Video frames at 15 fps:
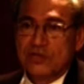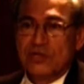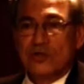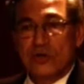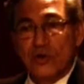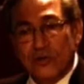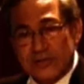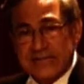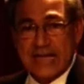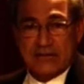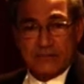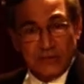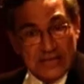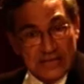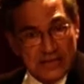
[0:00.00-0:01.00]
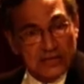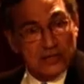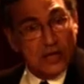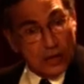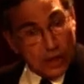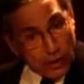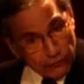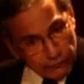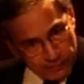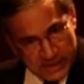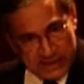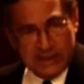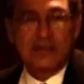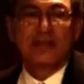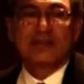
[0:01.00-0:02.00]
Not that we need a lot of
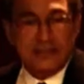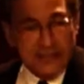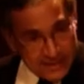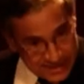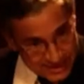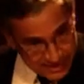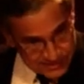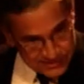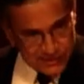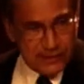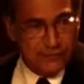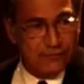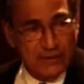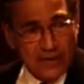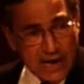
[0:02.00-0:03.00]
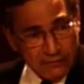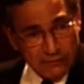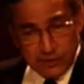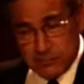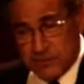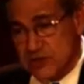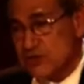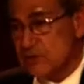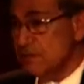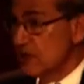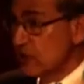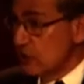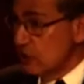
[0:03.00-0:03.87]
money. Yes, if governments, big